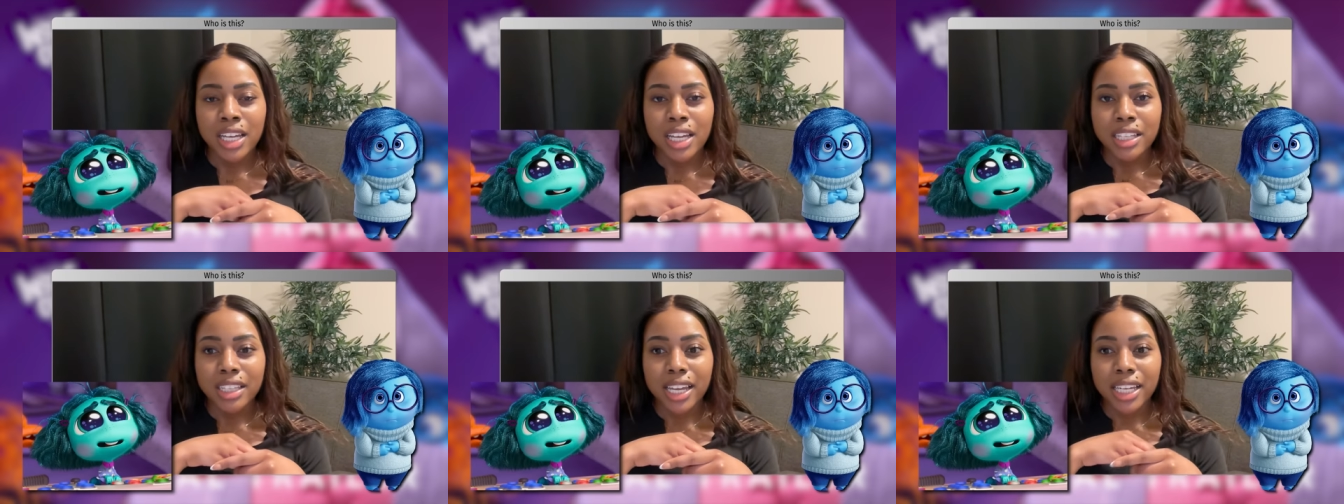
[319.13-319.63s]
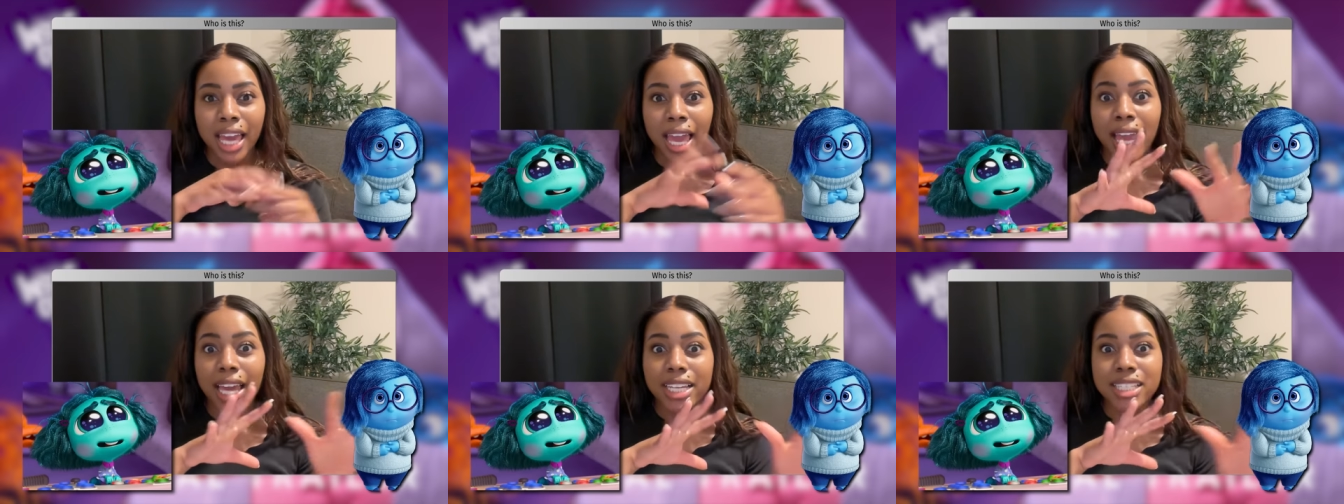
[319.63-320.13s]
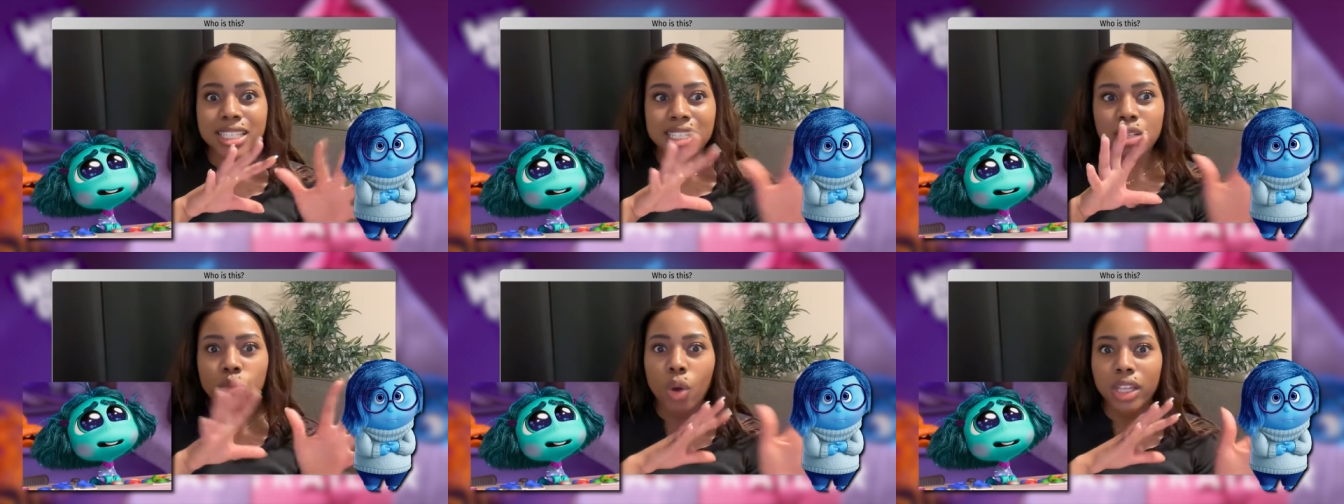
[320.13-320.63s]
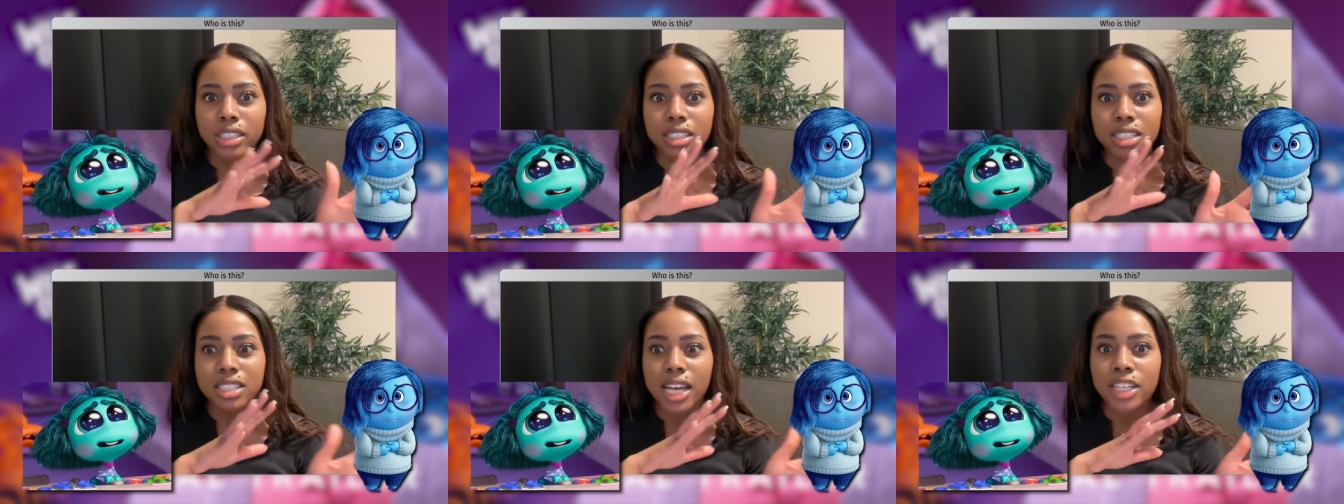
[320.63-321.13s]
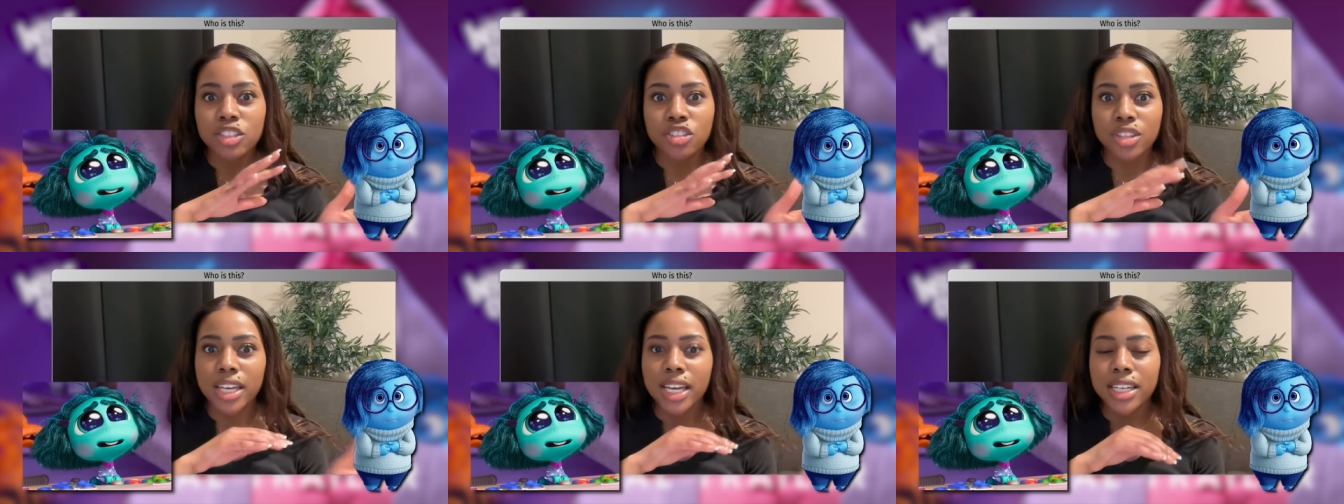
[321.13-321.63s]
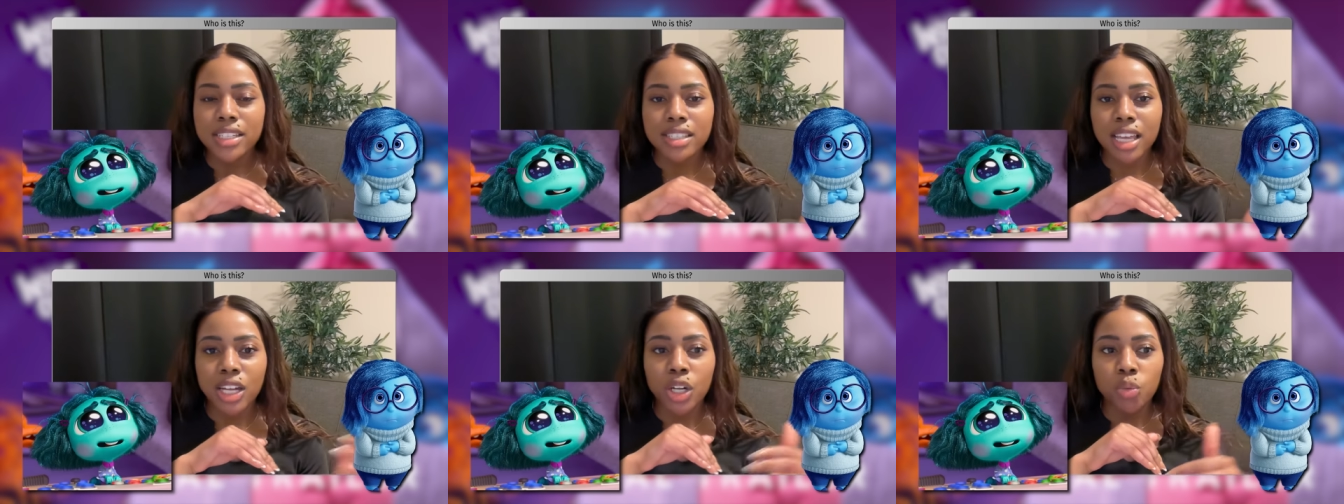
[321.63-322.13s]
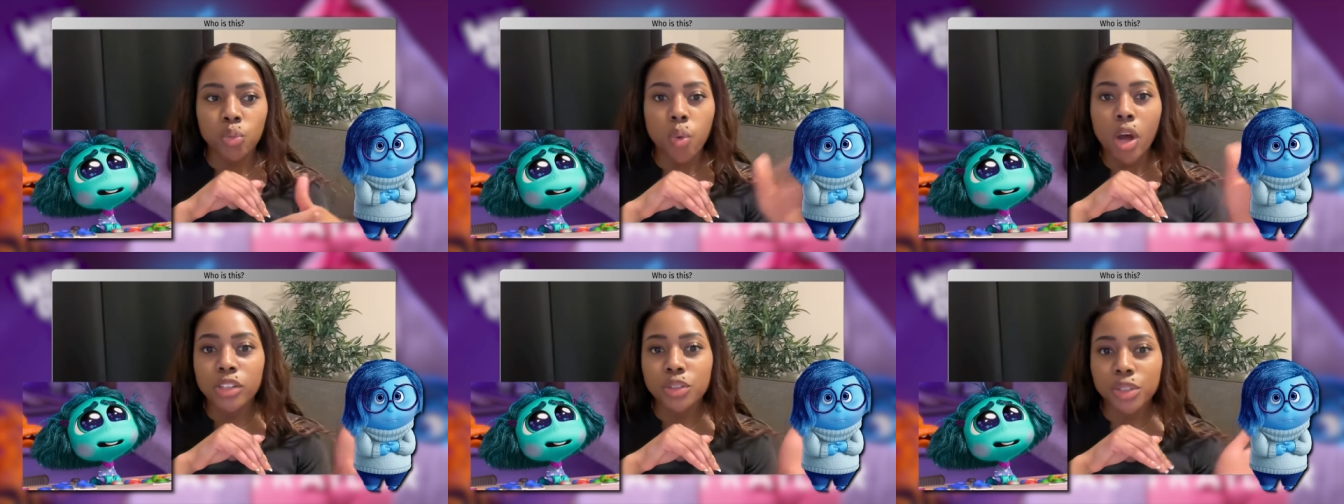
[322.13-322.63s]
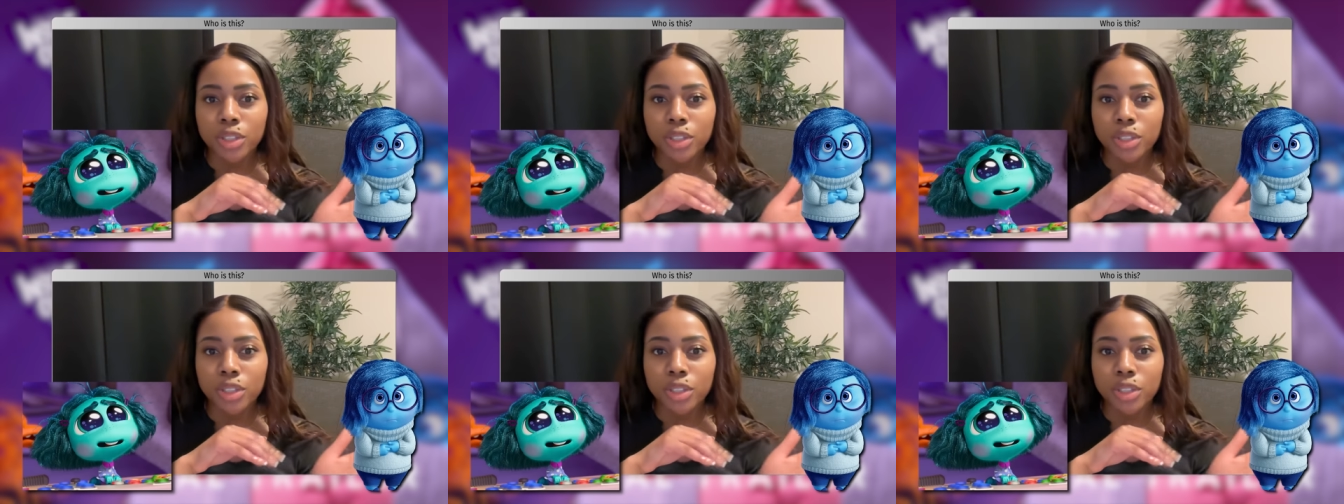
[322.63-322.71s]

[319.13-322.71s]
like handsy, wanting to touch things and wandering